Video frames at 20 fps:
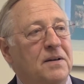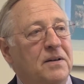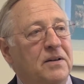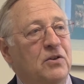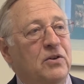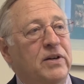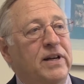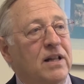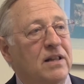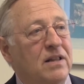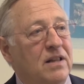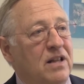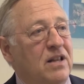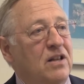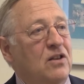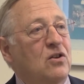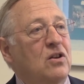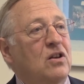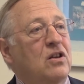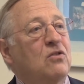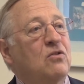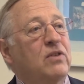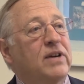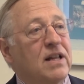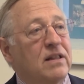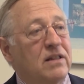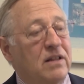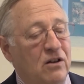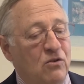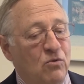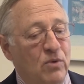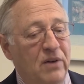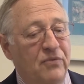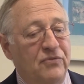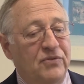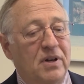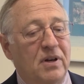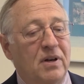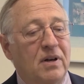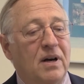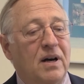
you get the drift,